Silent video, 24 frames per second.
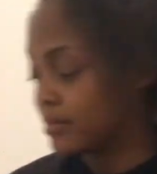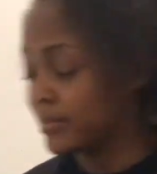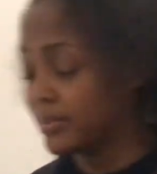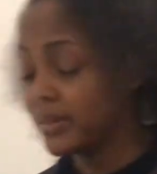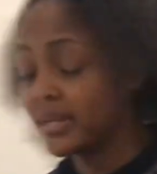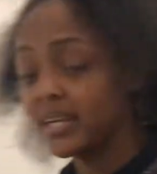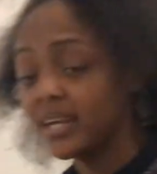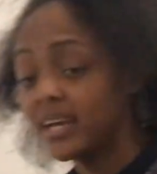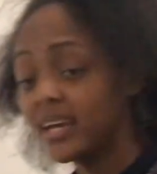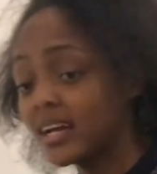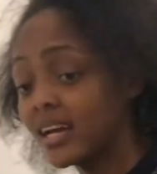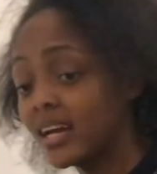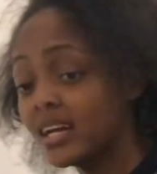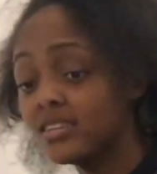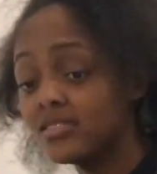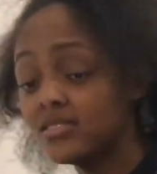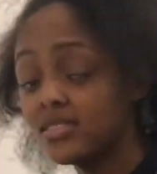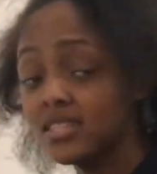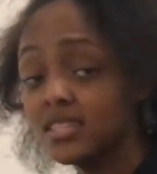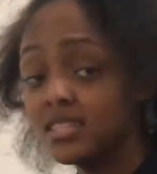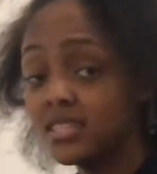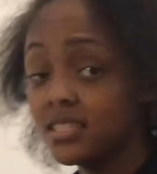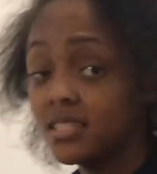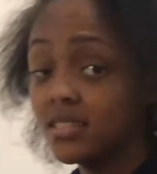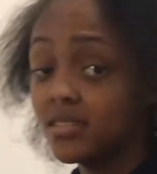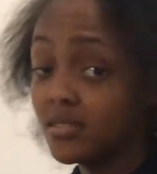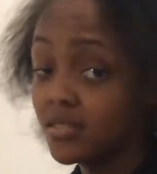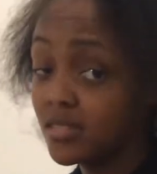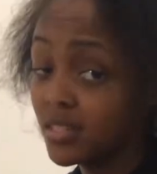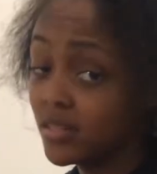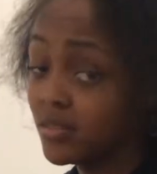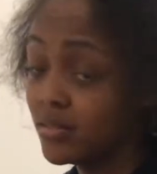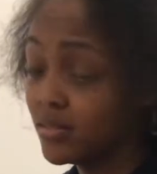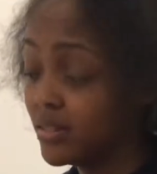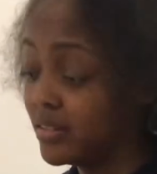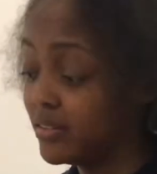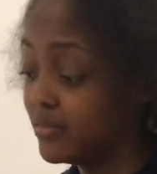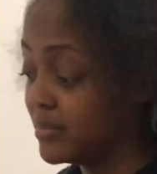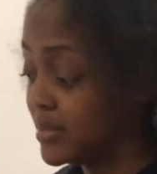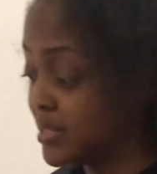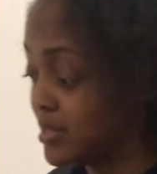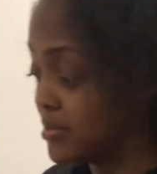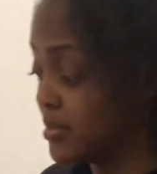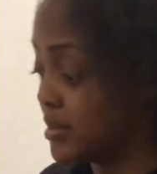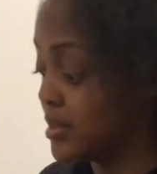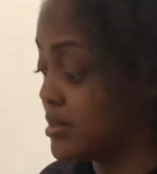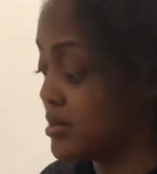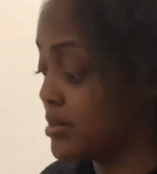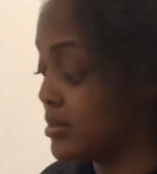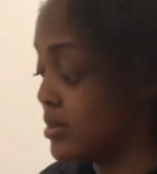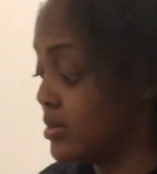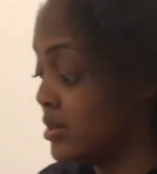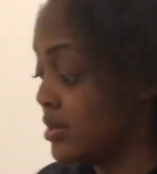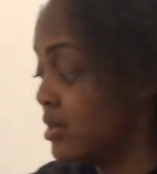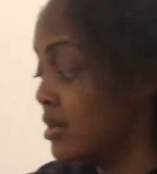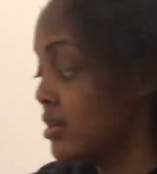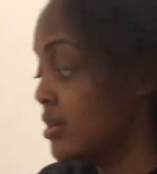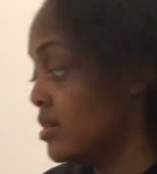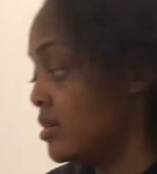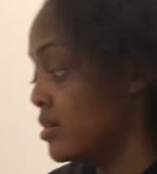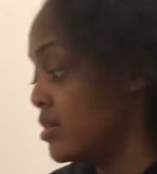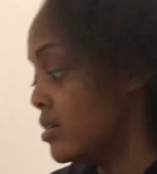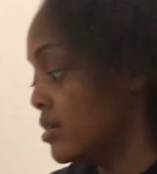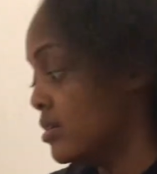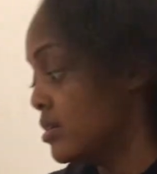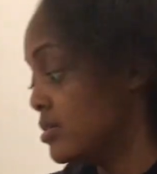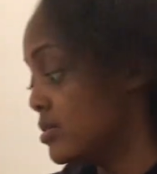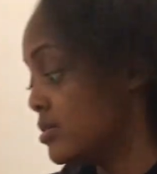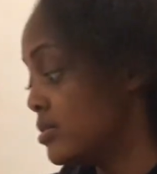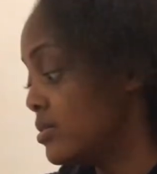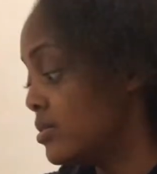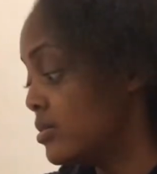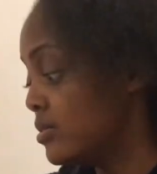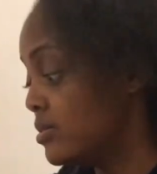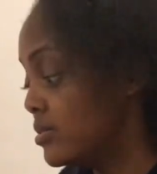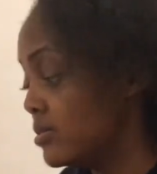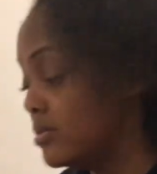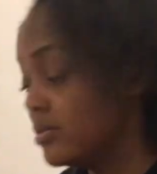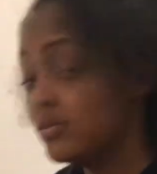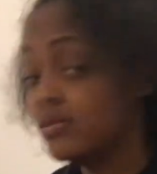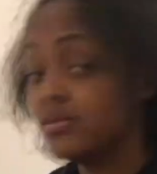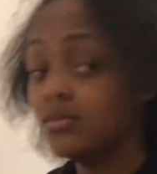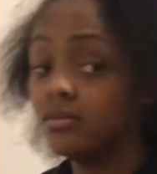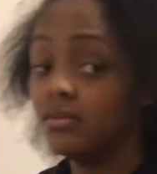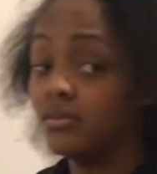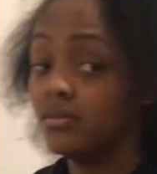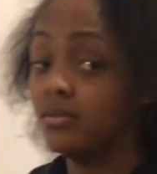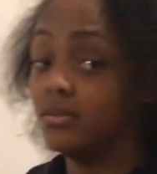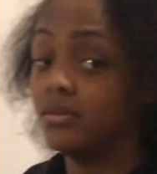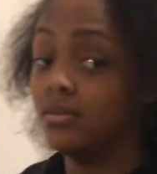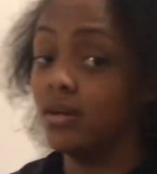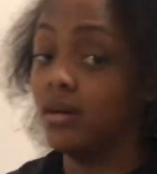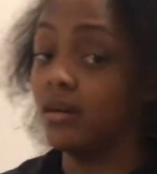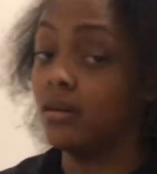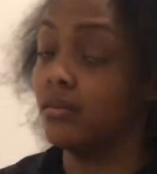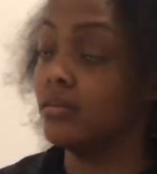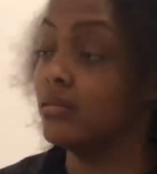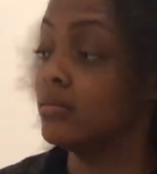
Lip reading: But I can't really see because I don't have my specs on. So, yeah.